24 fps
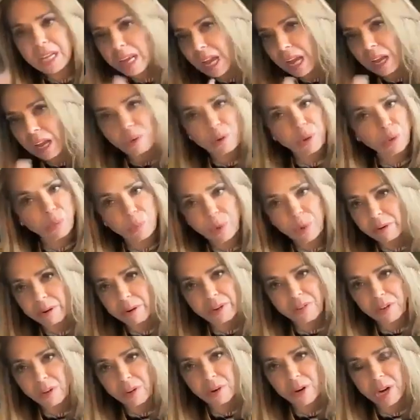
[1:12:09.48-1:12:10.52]
and wherever
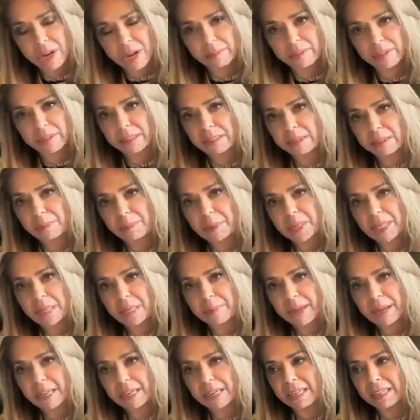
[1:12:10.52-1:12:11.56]
you're able to speak
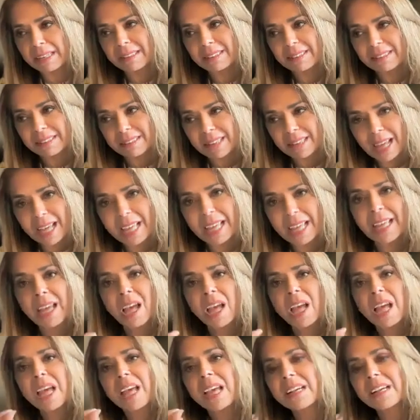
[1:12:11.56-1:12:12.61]
about it, and say
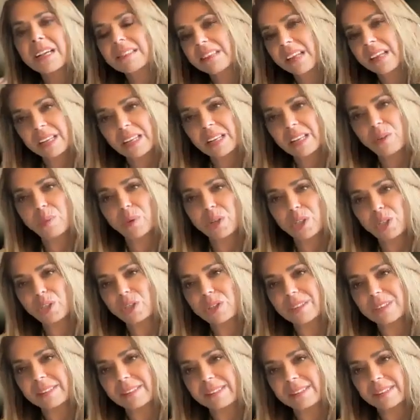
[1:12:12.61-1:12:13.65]
exactly what you
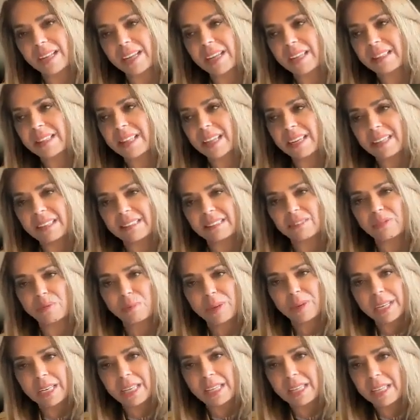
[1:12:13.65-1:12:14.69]
just said, that it's
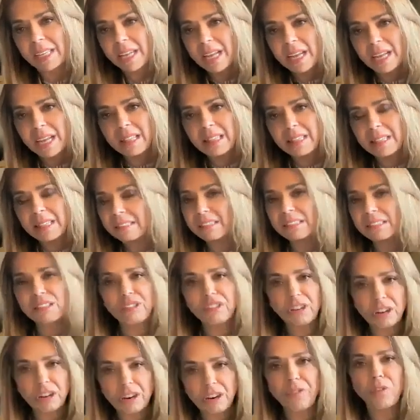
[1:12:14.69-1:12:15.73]
really, this is
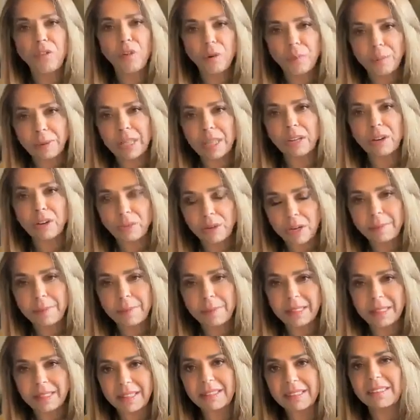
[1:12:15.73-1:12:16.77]
not a formal
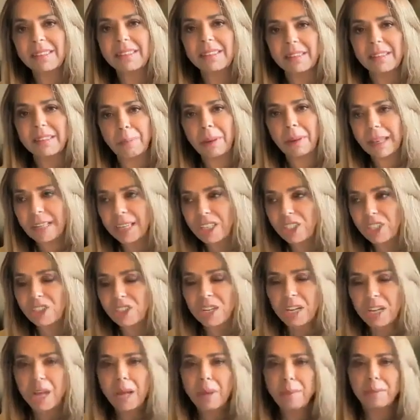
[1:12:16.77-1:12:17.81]
agreement. This is a pledge
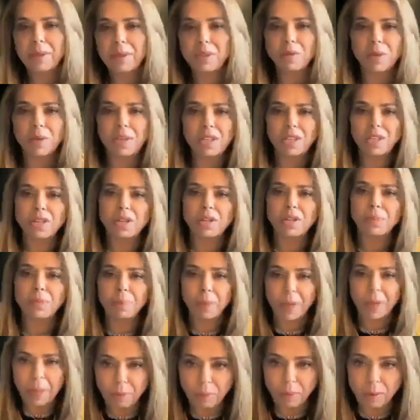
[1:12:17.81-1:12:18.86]
between two
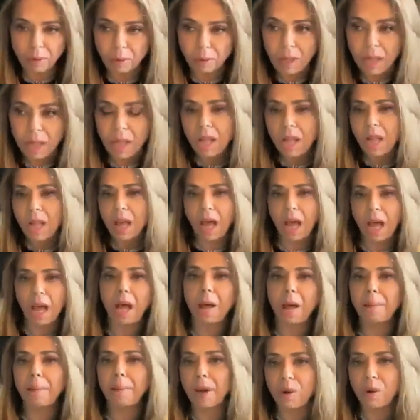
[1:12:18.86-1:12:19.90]
people,
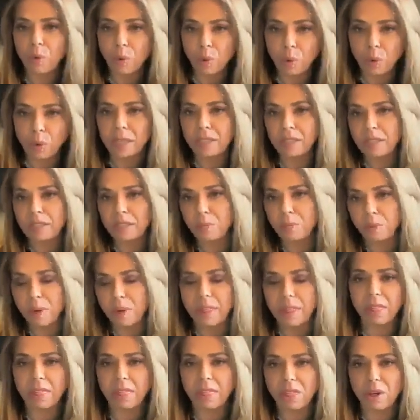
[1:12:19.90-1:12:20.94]
according with
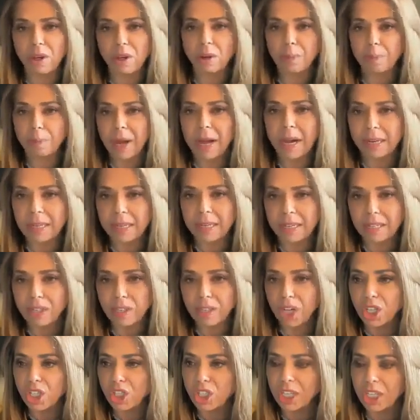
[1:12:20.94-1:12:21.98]
a third-party
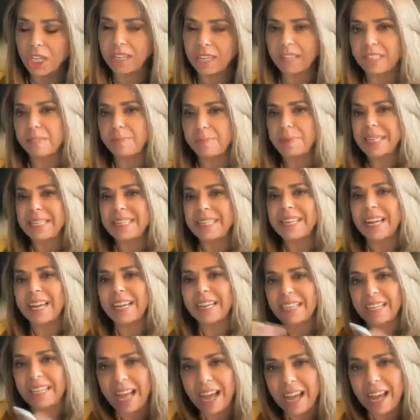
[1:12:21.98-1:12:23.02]
negotiator that's been
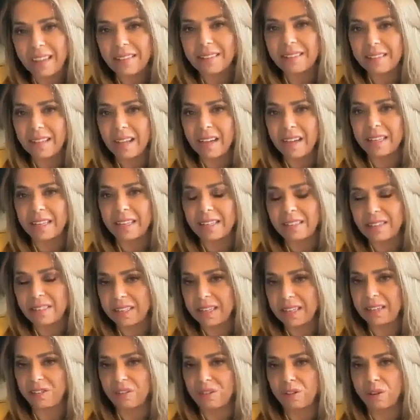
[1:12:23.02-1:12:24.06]
taken outside
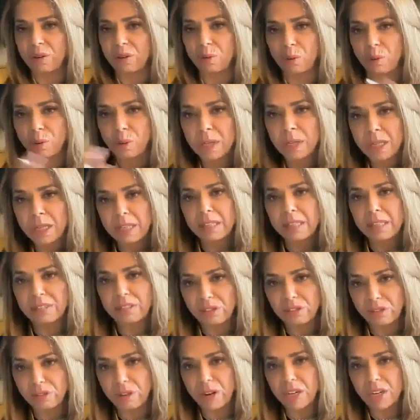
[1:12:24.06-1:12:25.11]
international law
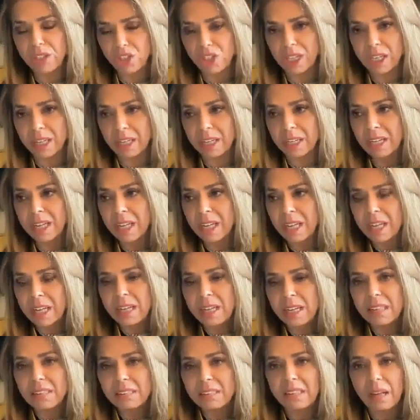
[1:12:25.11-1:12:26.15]
structure.
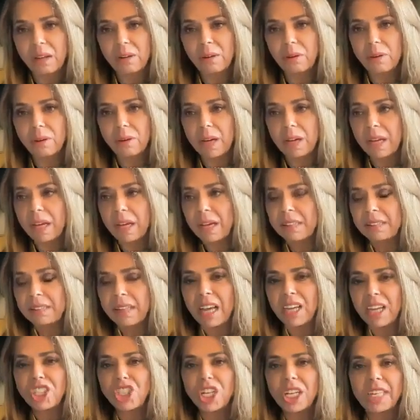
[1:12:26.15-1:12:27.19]
So it's
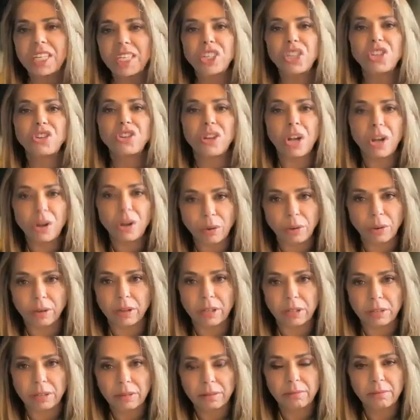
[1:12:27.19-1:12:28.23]
actually a joke,
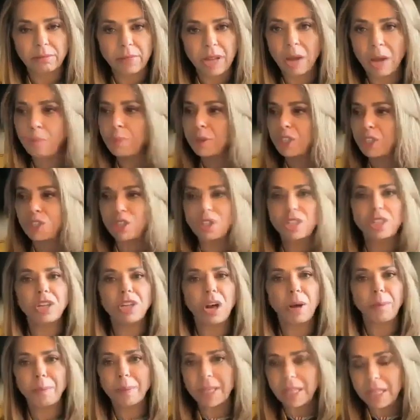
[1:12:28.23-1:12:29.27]
and we should
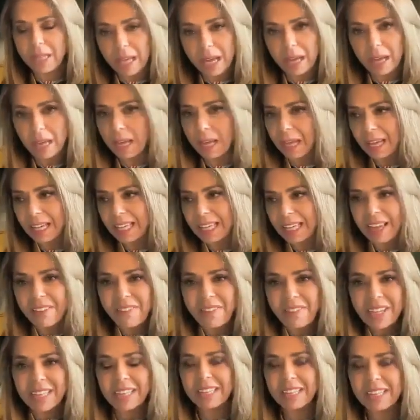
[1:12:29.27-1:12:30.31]
not be
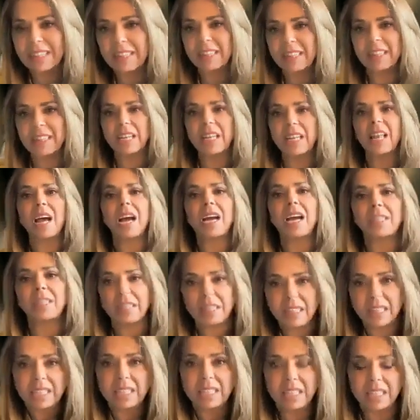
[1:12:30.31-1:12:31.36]
giving it
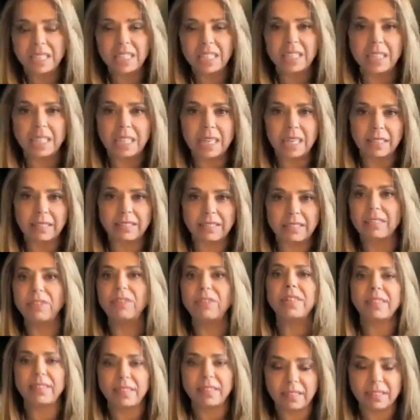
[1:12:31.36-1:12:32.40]
the
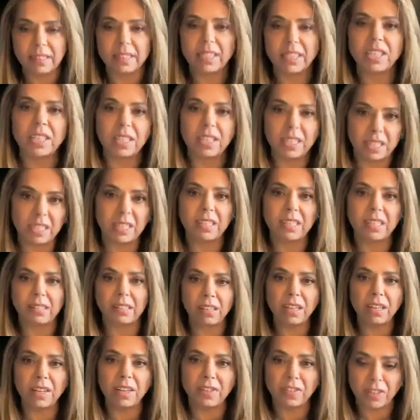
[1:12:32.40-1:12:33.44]
seriousness it
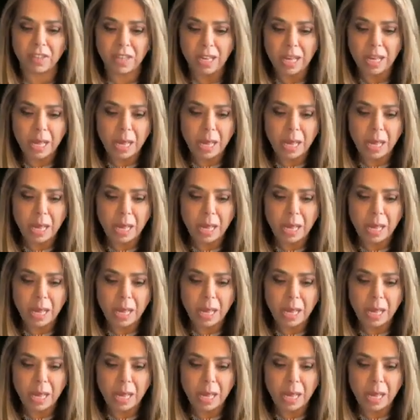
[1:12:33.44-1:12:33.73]
deserves,